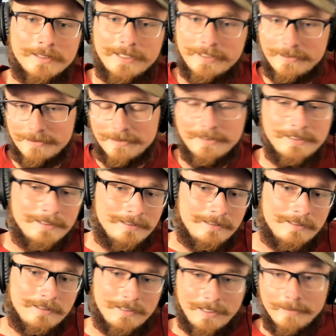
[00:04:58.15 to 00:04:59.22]
Like,
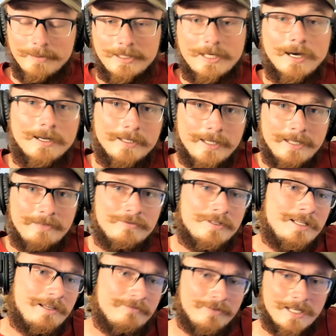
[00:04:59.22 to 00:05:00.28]
I mean, Kanye
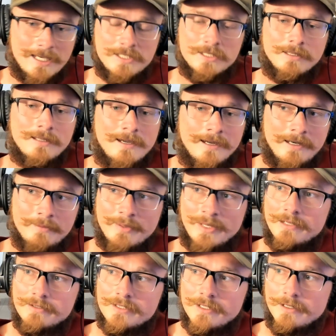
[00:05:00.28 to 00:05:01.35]
even has a line
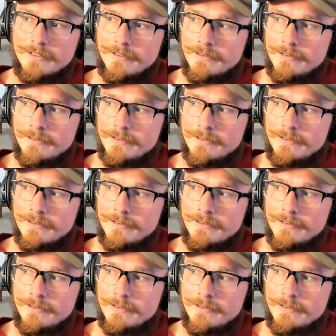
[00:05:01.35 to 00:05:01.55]
about,